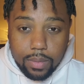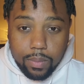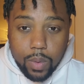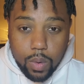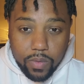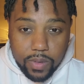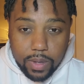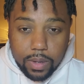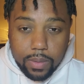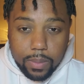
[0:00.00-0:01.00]

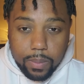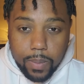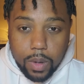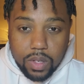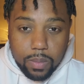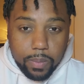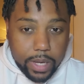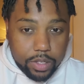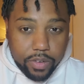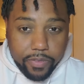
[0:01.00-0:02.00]
motion picture